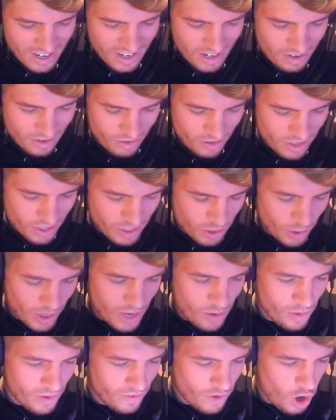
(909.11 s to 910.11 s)
Retweet
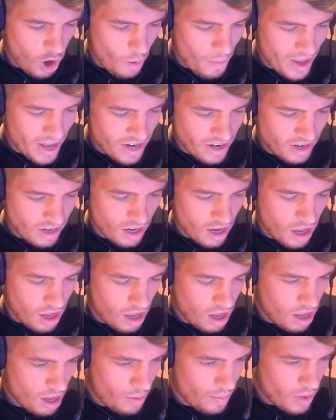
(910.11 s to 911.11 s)
with comment.
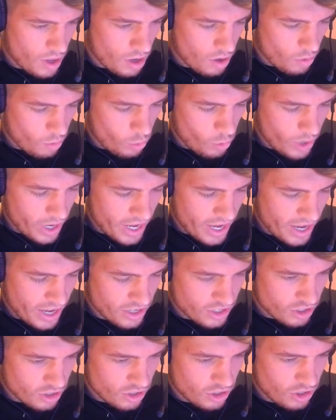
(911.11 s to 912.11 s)
Um, weird
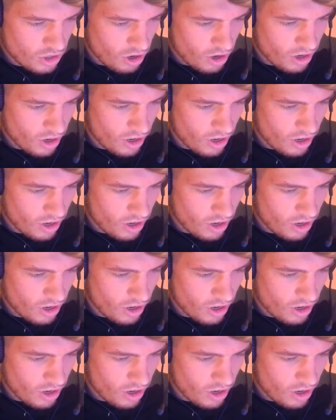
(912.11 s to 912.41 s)
Don.